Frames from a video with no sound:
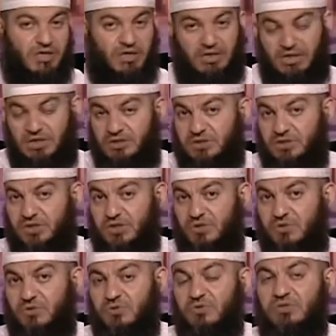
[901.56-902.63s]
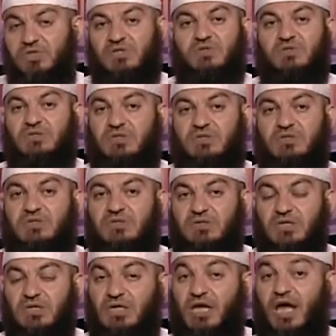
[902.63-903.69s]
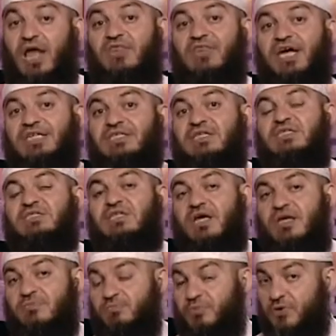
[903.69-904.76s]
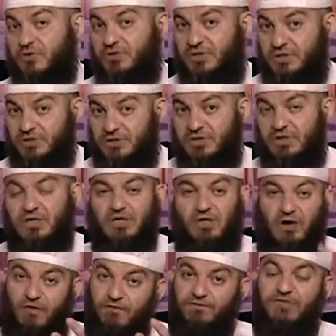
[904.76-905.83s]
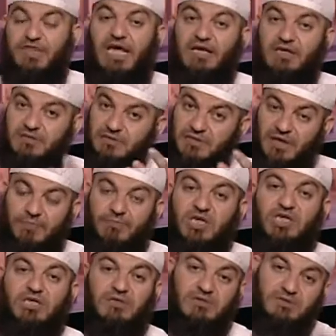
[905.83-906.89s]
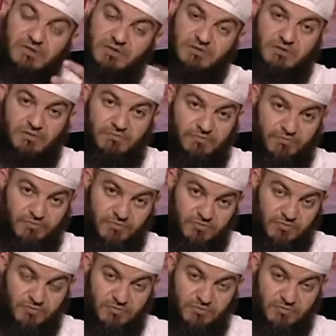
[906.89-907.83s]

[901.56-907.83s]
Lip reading: there is no justice. And that is the importance of the Islamic system.